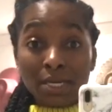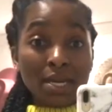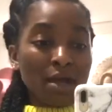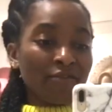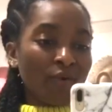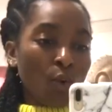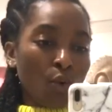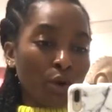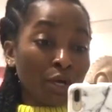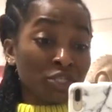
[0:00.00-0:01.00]
enough
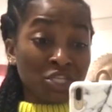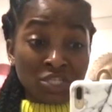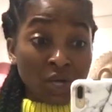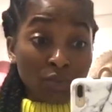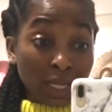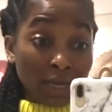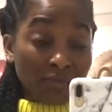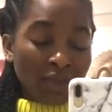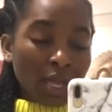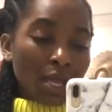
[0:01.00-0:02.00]
or just don't love.